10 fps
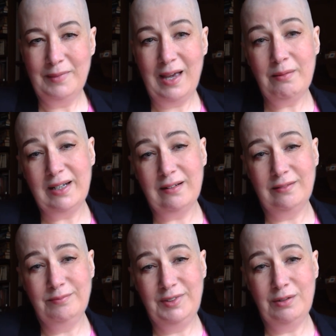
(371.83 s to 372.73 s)
How
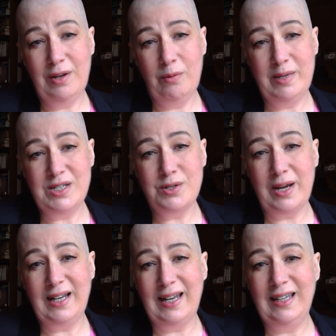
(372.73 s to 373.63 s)
little you know me,
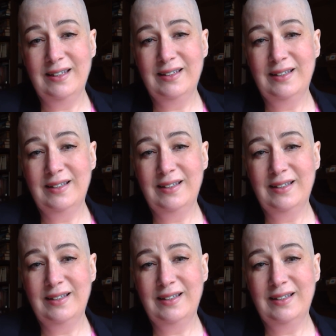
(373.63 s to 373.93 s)
Straightley.